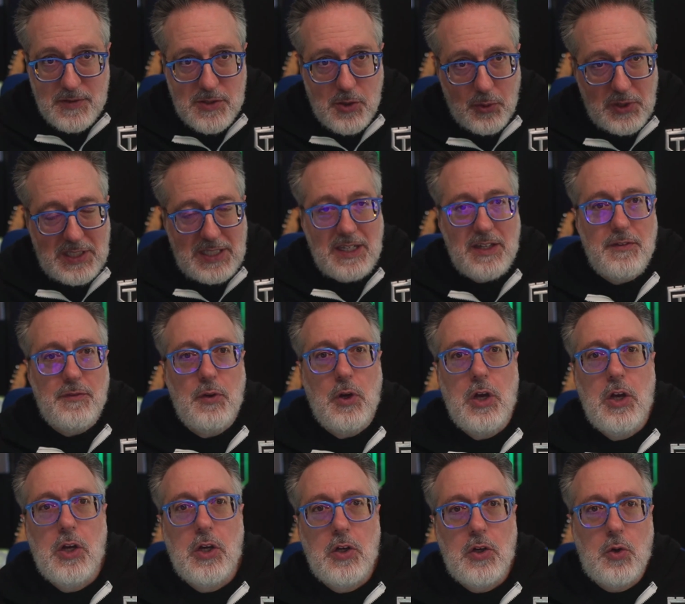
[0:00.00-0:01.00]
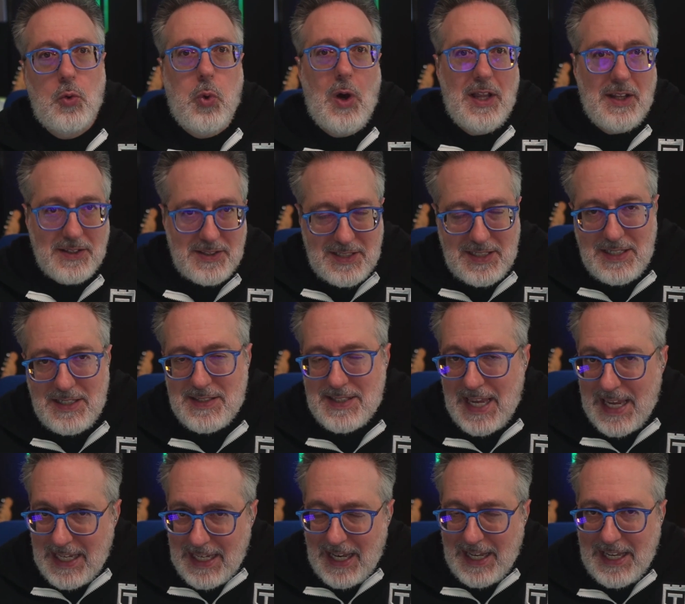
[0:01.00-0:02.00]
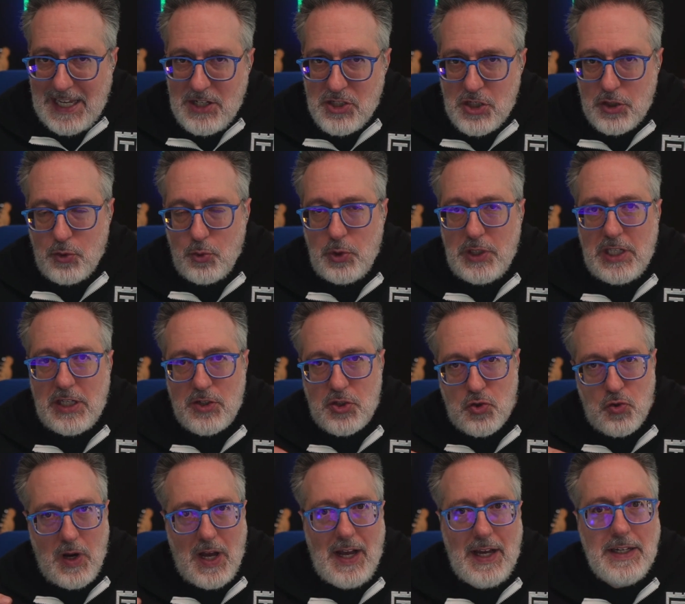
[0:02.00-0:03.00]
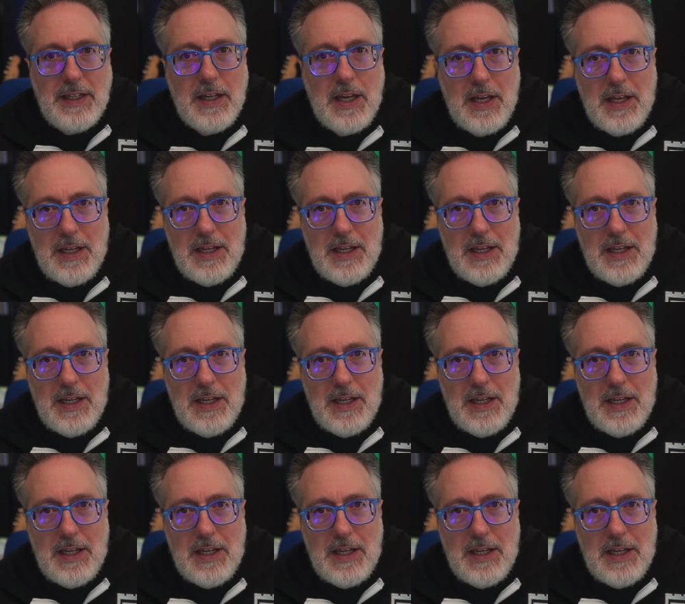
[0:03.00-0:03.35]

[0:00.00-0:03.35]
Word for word: So give Kualitee's AI agent Hootie a try